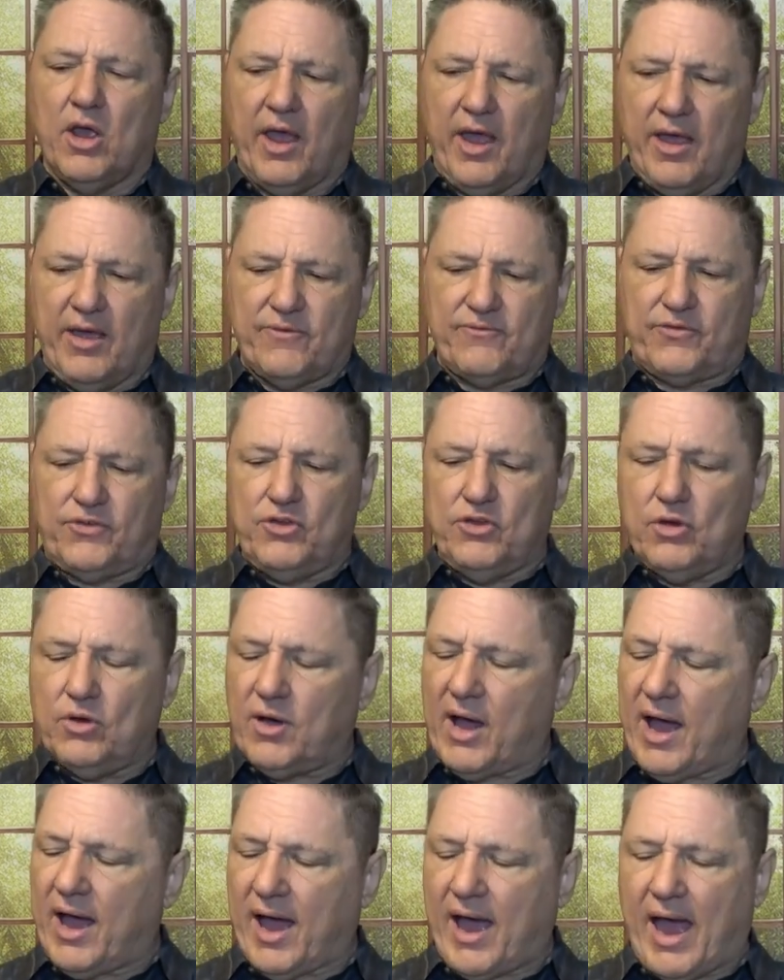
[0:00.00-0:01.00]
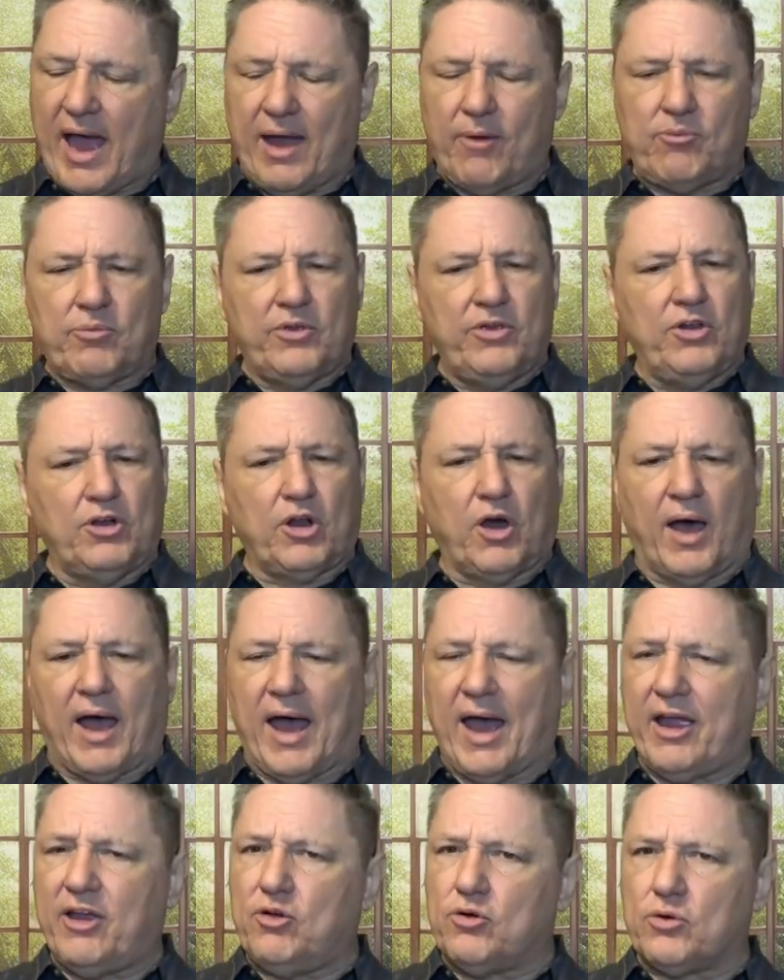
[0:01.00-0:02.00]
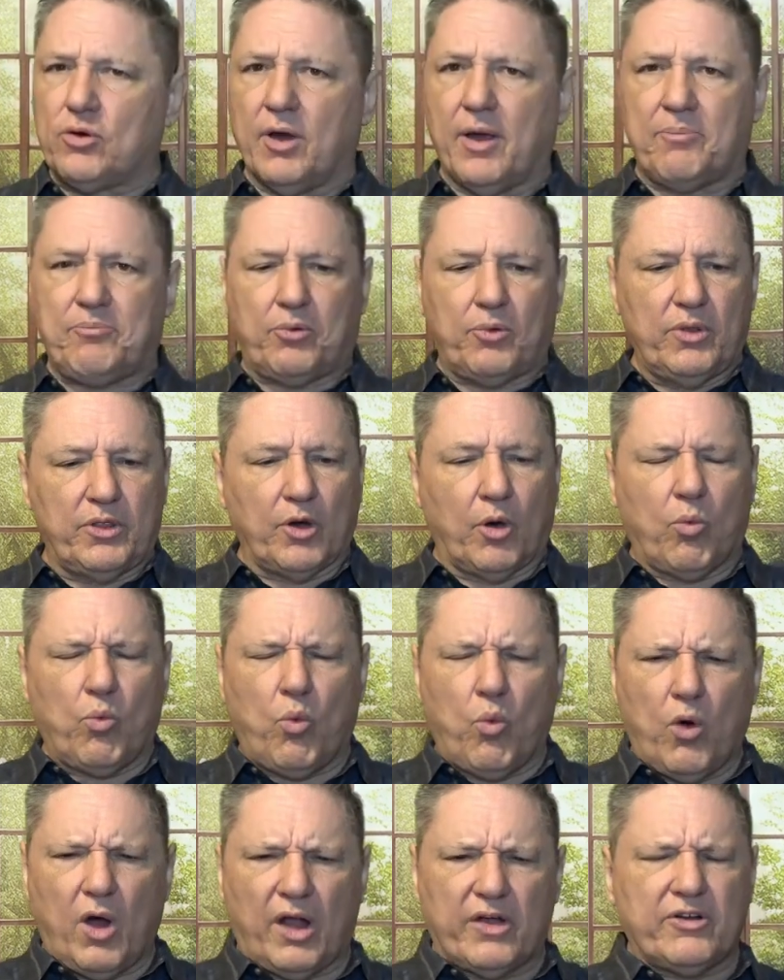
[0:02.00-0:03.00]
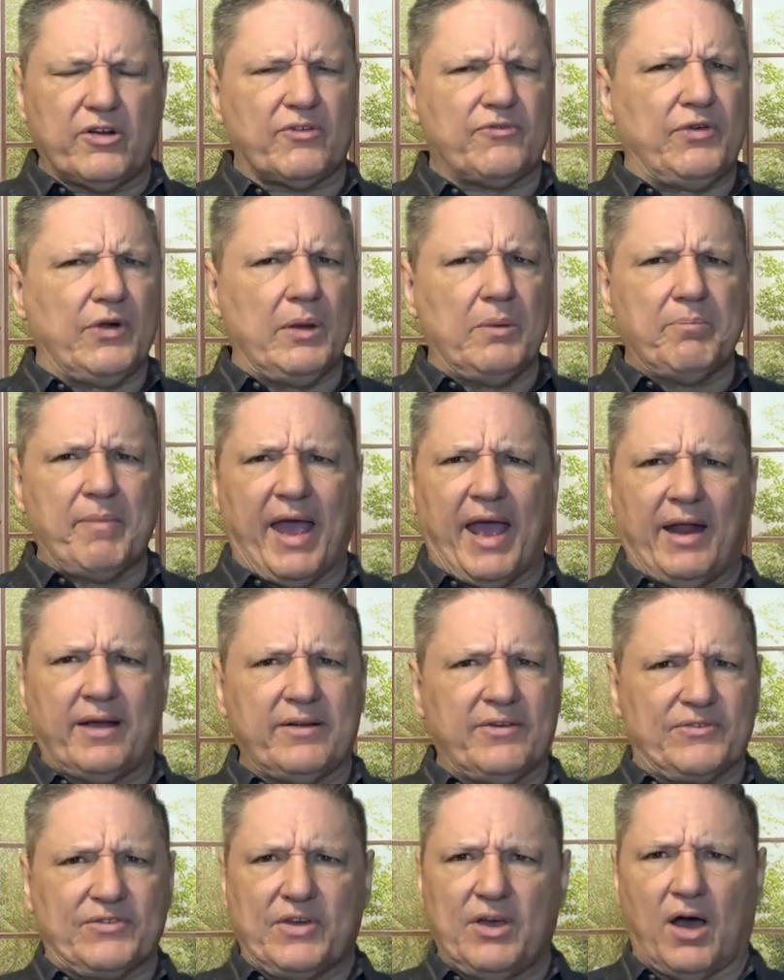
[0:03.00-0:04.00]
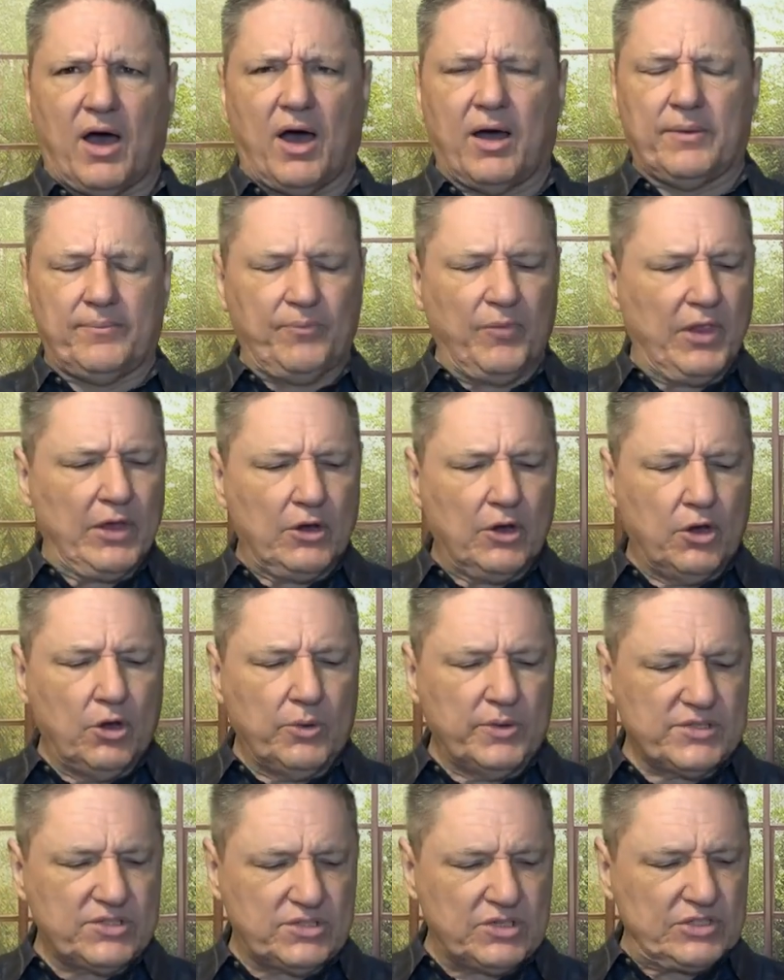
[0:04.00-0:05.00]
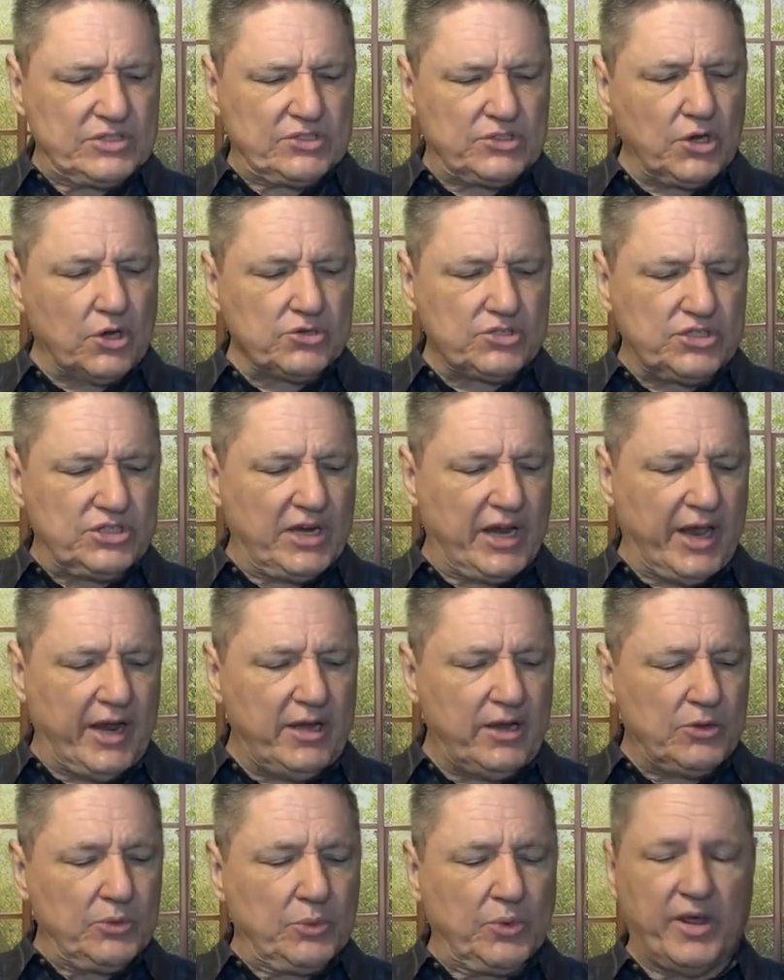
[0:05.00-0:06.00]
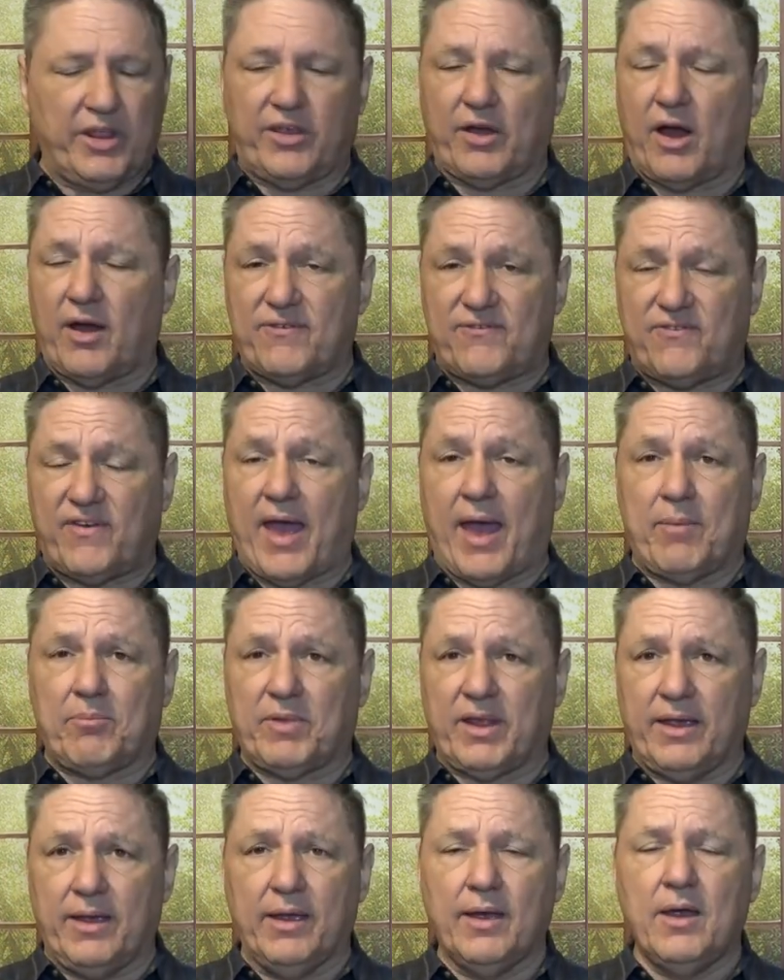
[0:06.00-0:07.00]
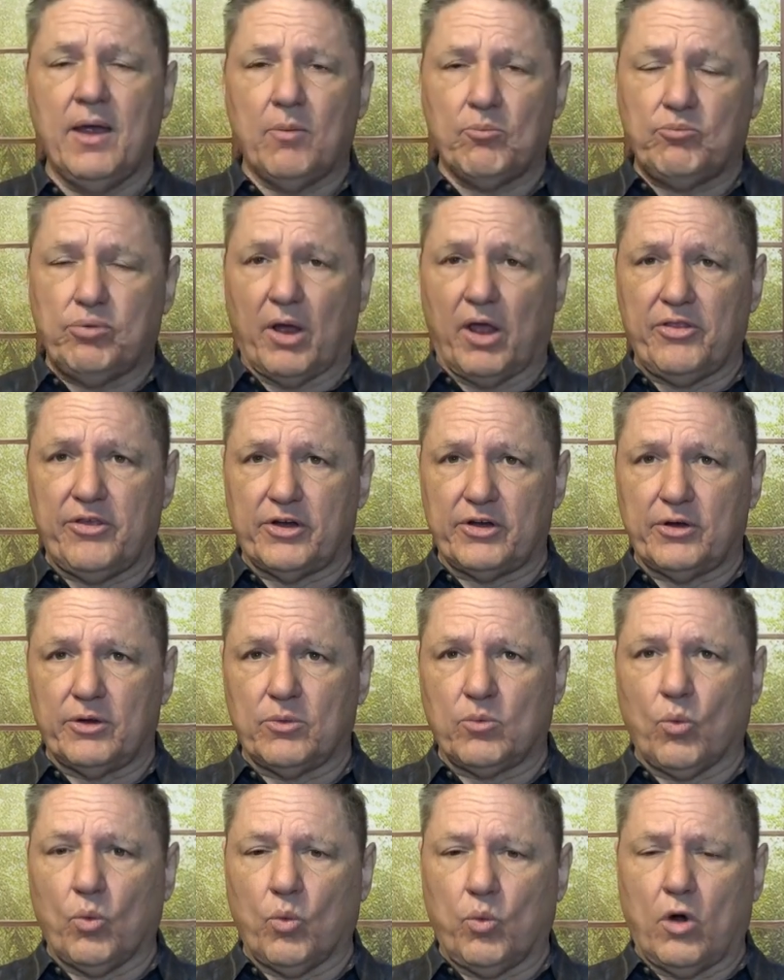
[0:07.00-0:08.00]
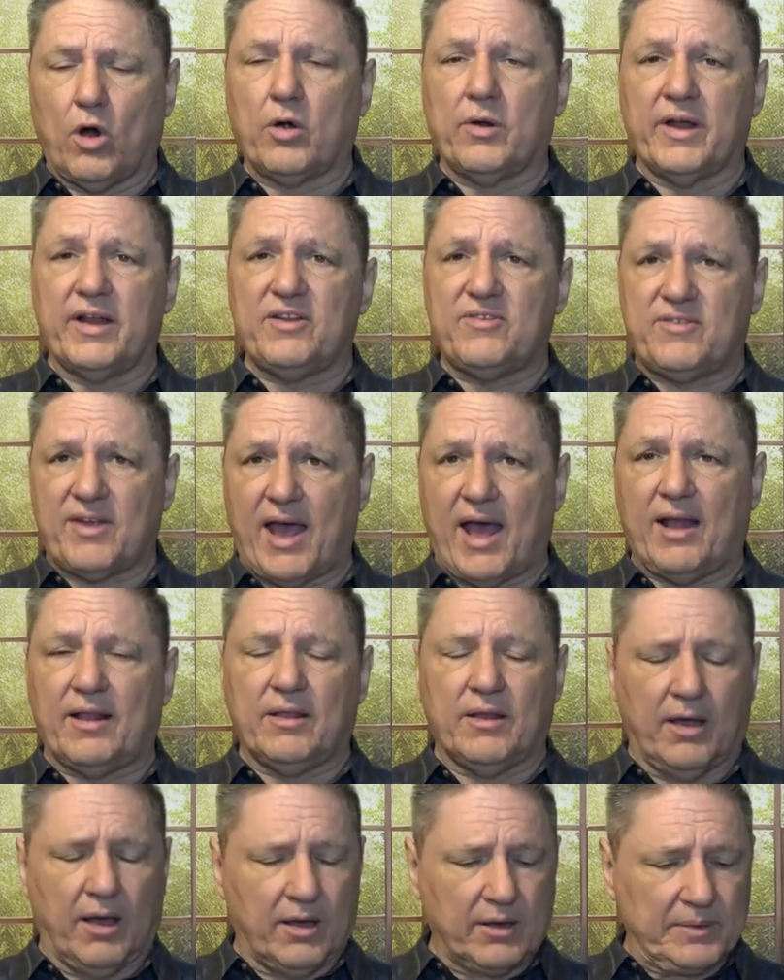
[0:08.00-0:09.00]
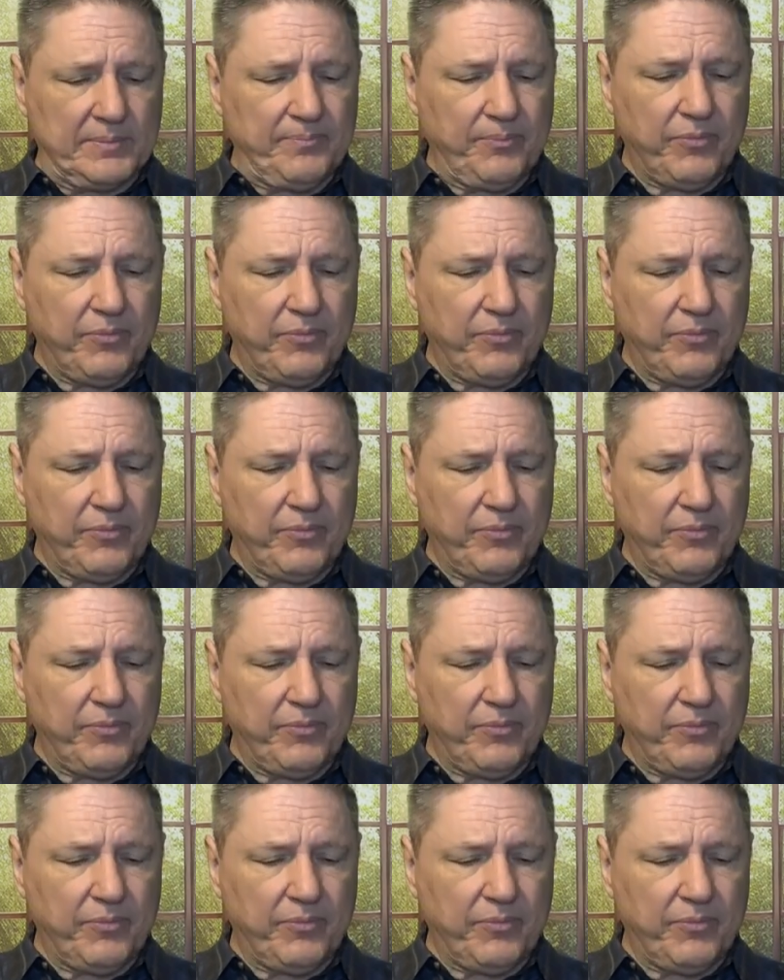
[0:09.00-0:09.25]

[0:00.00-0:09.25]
If you, uh, I, you know, I grew up with a wonderful man of God who is associated with our family, Brother Warren Tatlock